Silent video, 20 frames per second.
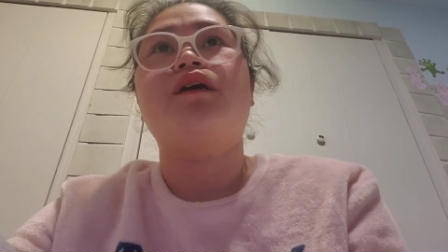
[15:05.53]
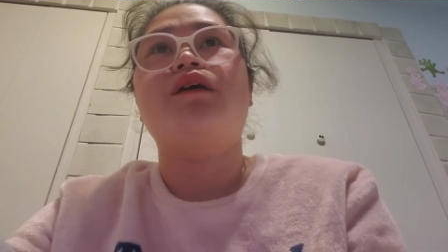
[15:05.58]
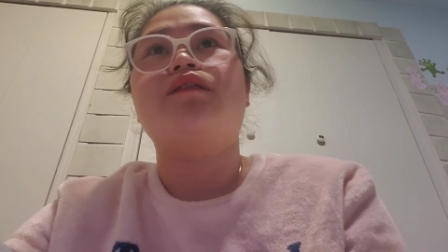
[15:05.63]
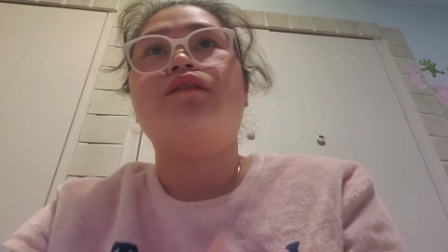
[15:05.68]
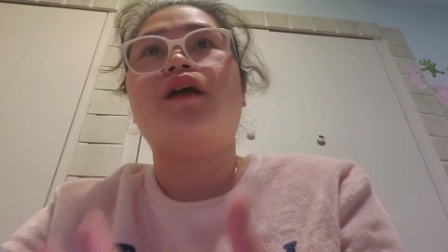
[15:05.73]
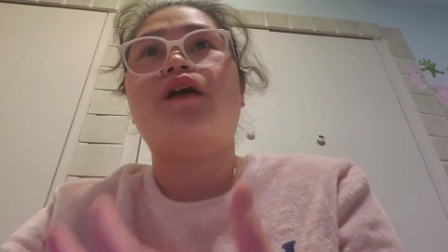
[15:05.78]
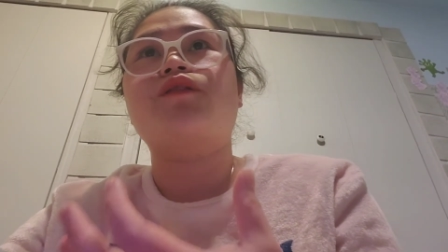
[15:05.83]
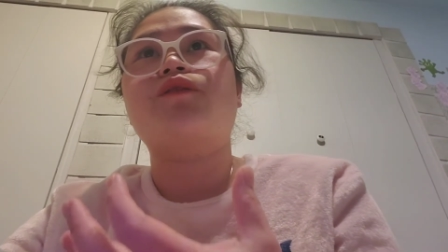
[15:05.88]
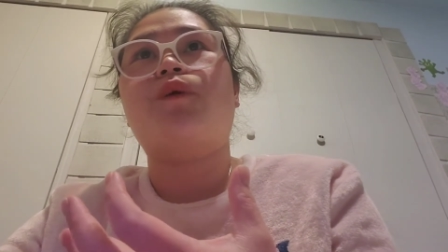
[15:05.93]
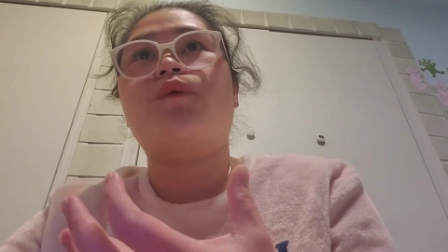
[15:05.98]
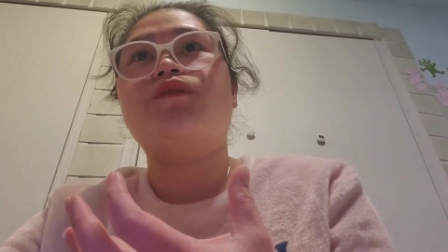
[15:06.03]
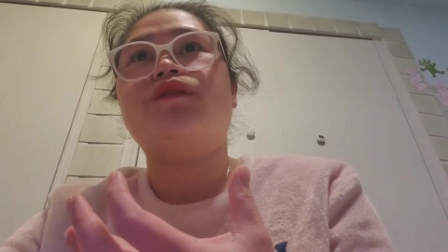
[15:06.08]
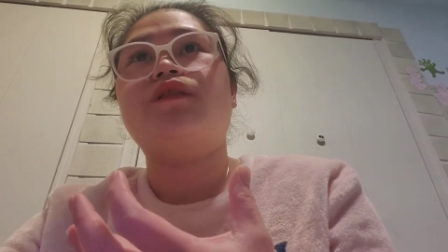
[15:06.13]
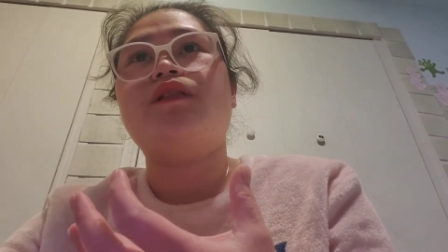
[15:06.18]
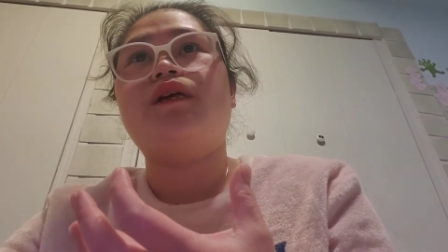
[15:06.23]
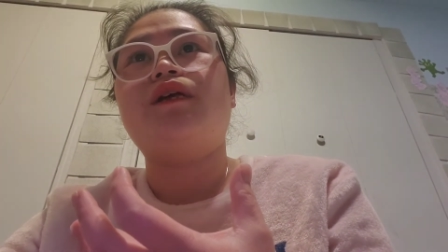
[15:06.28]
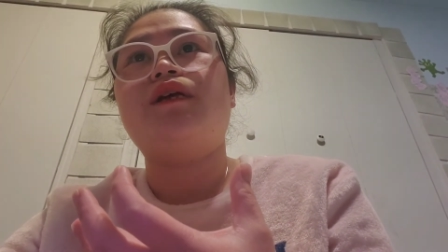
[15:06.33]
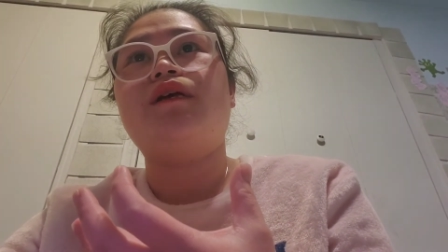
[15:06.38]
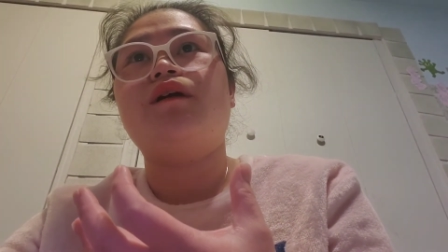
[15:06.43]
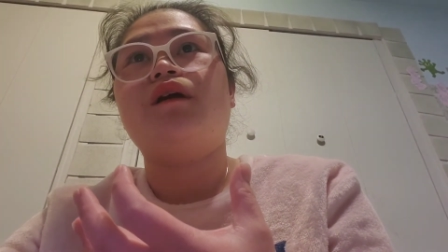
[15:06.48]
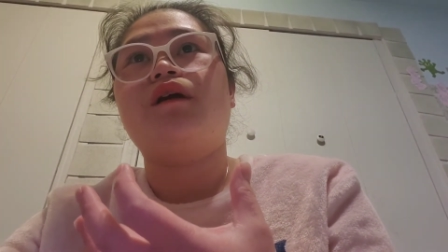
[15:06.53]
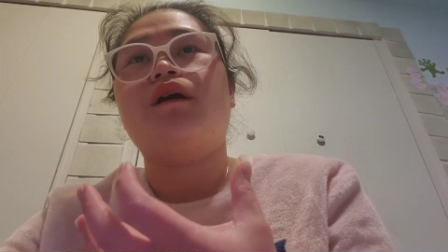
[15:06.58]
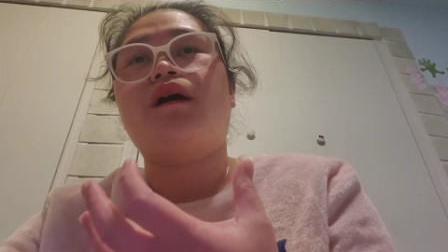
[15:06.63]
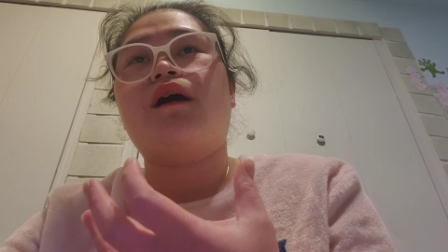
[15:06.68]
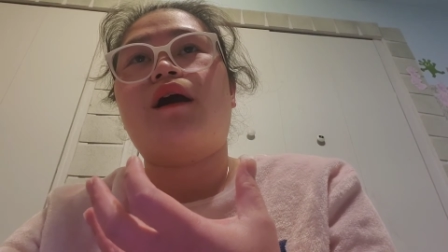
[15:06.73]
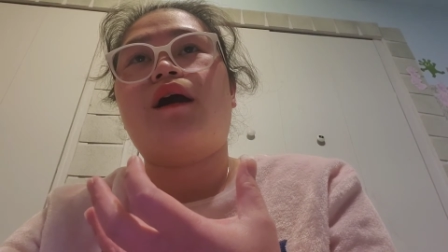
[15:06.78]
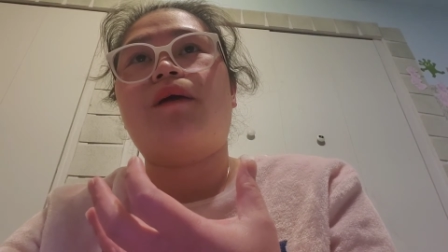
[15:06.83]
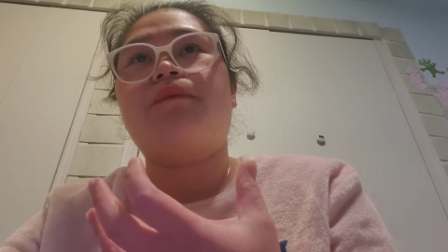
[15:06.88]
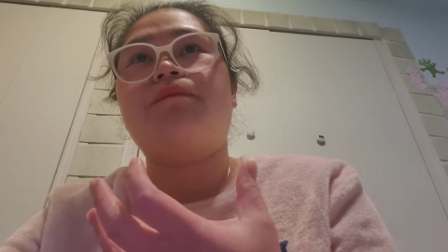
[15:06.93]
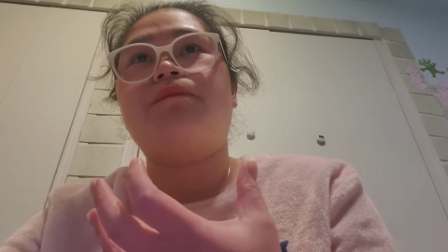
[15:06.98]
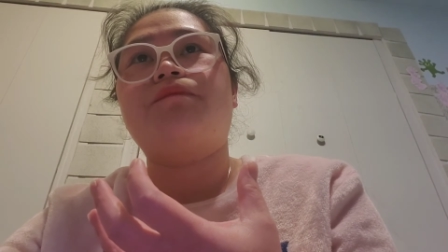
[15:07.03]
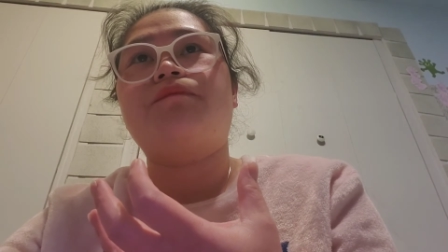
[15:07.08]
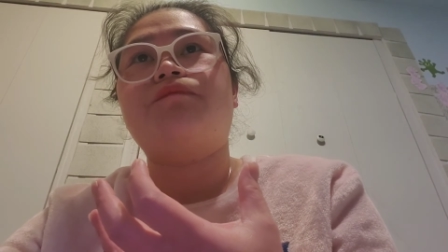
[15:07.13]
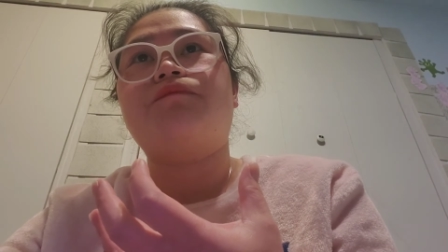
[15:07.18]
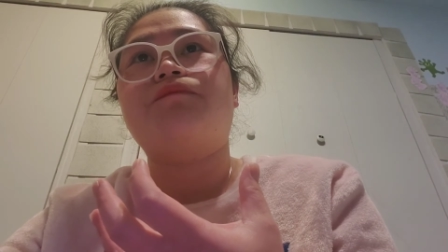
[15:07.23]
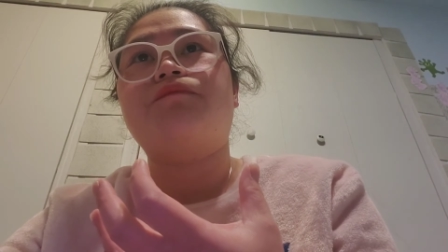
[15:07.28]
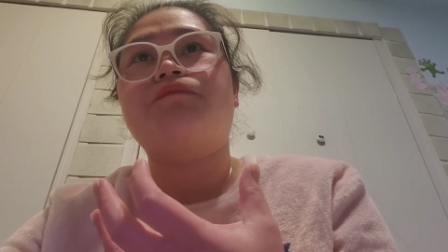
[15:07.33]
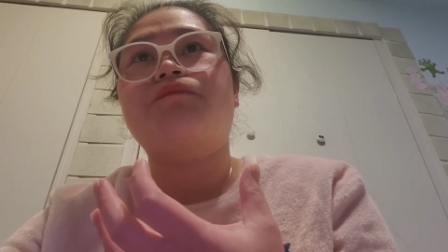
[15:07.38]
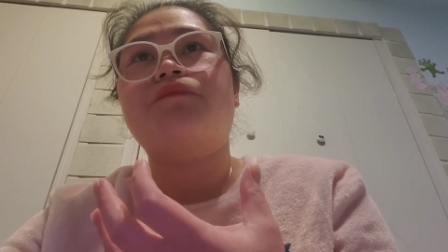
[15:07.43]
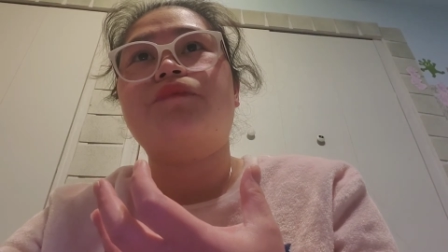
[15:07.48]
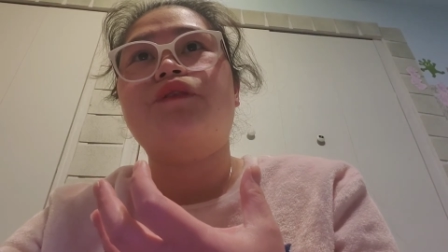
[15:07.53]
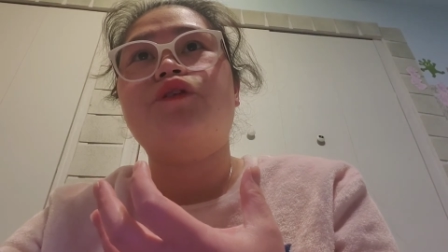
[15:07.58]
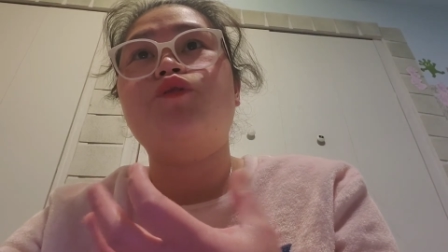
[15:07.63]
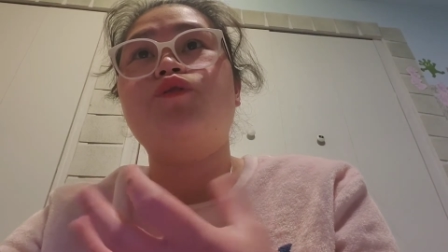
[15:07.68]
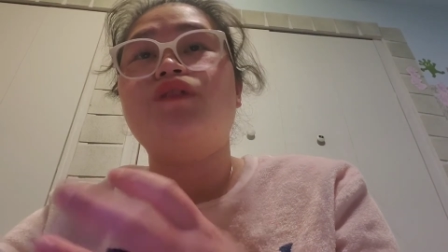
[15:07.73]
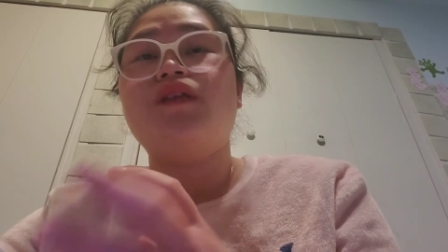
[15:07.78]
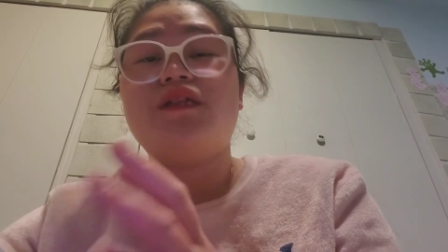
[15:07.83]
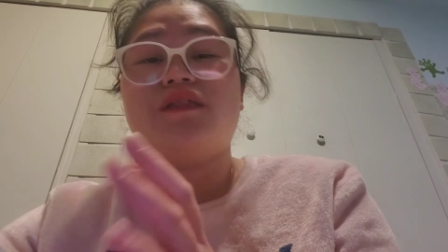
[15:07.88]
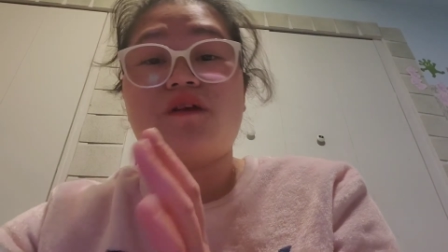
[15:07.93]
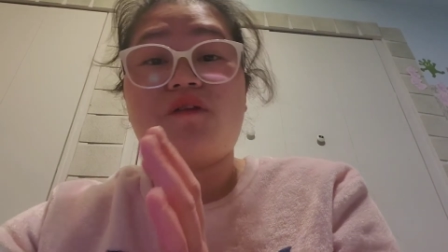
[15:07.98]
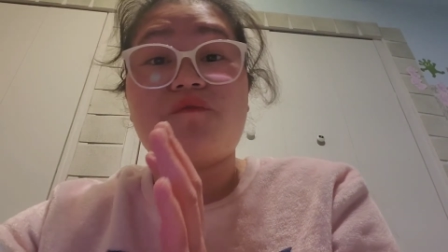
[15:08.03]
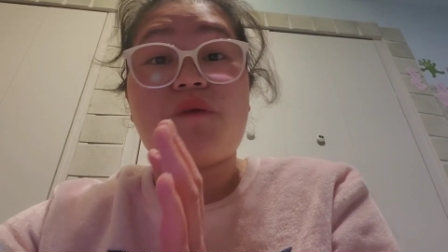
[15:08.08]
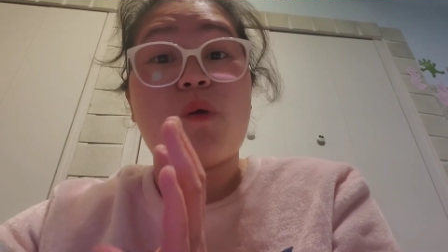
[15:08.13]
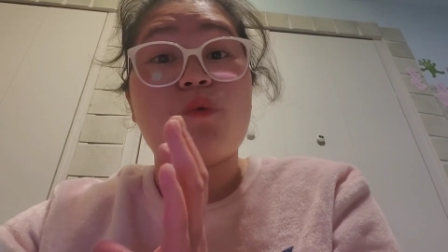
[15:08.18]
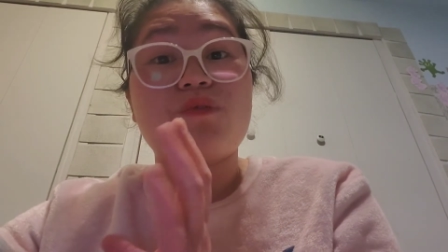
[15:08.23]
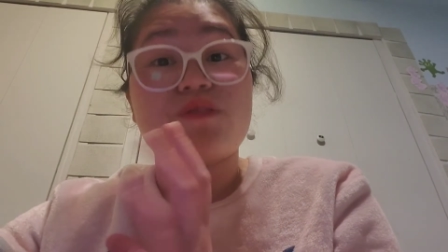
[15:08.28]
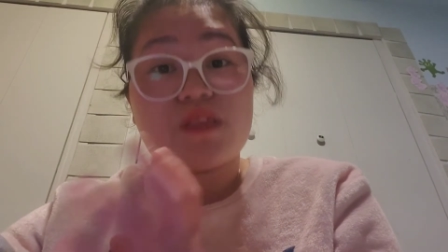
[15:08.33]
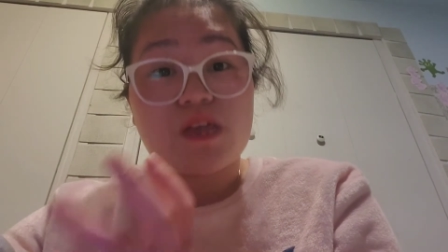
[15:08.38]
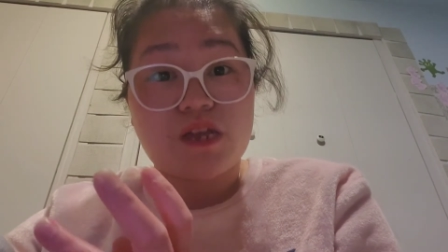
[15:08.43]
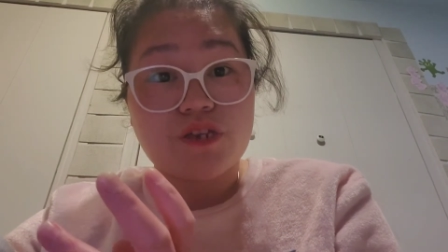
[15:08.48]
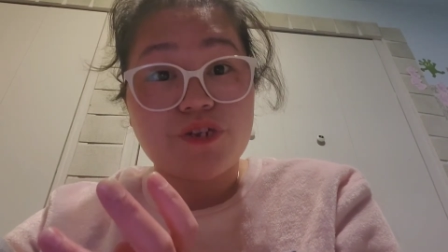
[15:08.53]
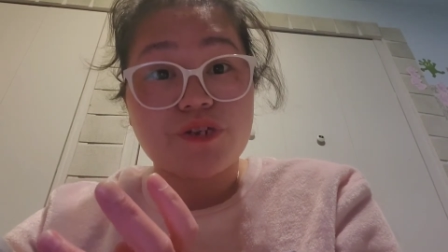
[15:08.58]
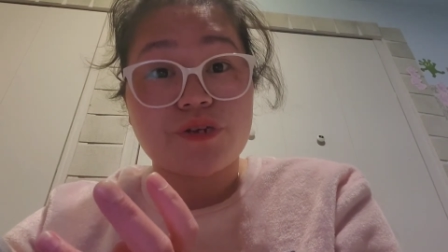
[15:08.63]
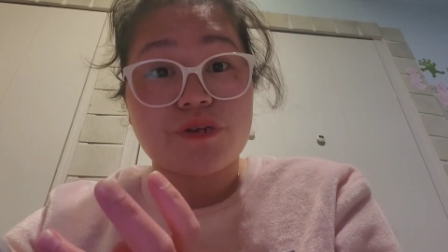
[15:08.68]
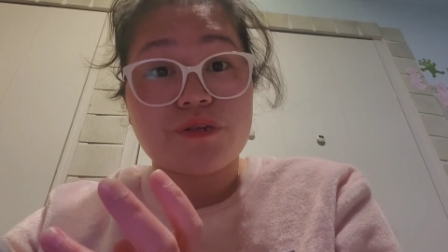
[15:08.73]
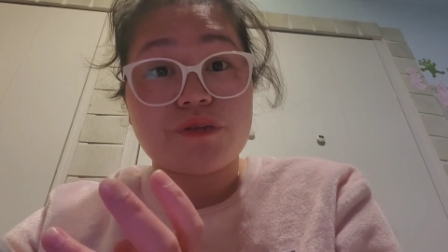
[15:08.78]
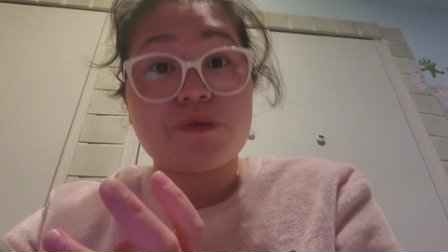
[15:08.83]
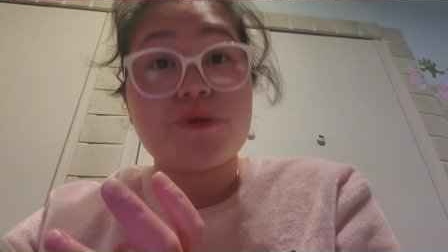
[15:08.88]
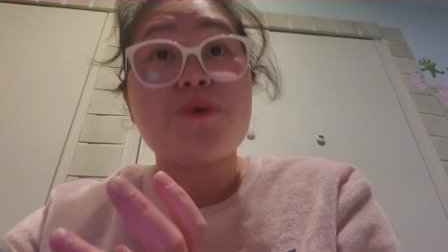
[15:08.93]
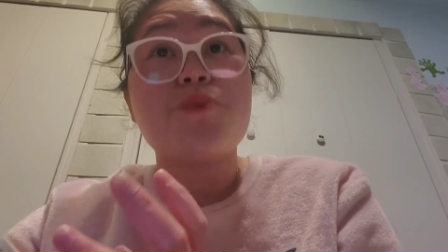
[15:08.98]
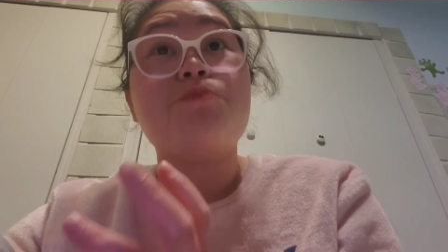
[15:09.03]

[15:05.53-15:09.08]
not only um you need the foundation